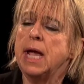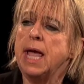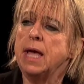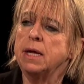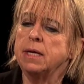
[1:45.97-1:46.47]

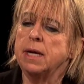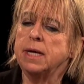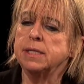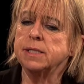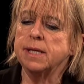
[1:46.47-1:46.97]
And
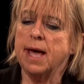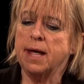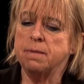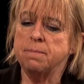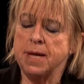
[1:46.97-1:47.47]
into
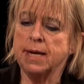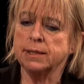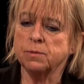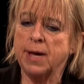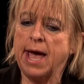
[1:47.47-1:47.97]
that
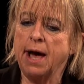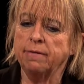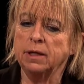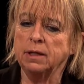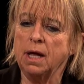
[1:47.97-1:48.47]
mix, we have
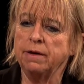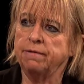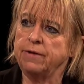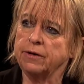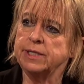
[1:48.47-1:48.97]
a lot
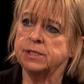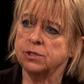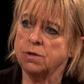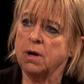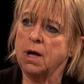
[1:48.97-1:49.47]
of very
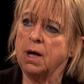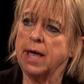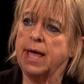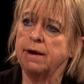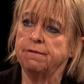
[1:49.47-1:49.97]
strong
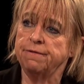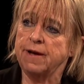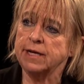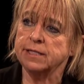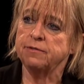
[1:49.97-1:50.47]
and
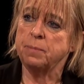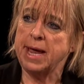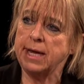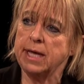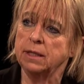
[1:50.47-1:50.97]
effective
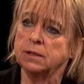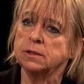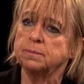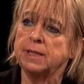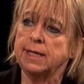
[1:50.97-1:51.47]

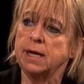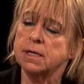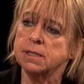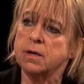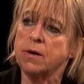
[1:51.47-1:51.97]
painkillers, but they
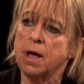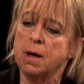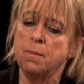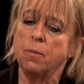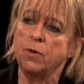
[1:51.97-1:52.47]
also
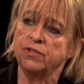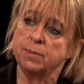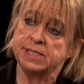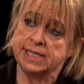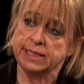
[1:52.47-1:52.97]
come with
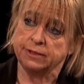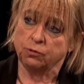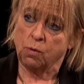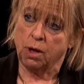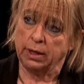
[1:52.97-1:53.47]
some addictive
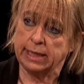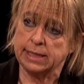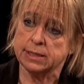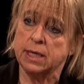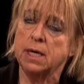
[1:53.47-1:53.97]

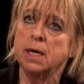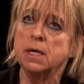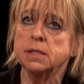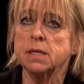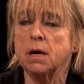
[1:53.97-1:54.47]
qualities.
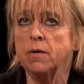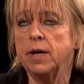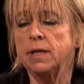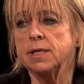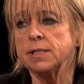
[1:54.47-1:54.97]
So
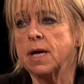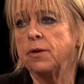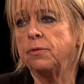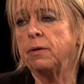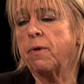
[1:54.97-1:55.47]
in this
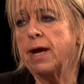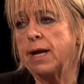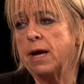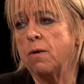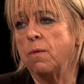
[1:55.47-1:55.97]
country right
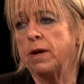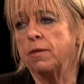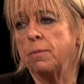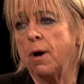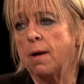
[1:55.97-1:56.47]
now, one of
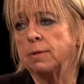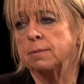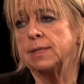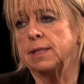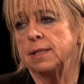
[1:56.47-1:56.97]
the
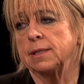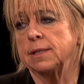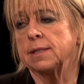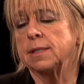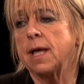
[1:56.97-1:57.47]
problems is,
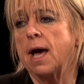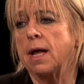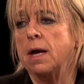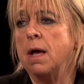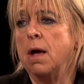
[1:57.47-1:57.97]
is
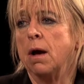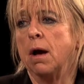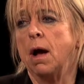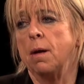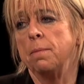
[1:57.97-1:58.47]
that
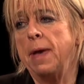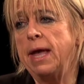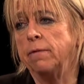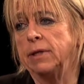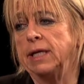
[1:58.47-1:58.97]
um,
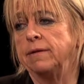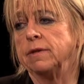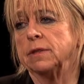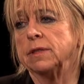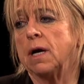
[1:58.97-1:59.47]
pain
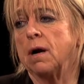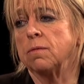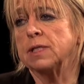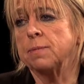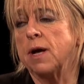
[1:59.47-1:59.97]
relievers are
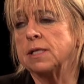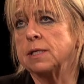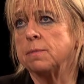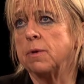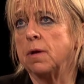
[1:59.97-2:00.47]

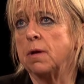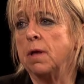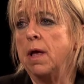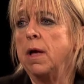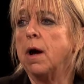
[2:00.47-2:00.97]
responsible,
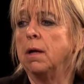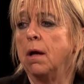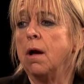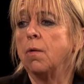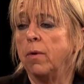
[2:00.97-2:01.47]

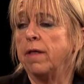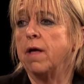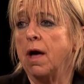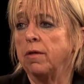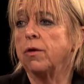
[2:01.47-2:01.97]
along with
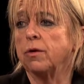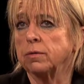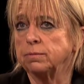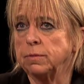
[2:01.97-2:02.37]
other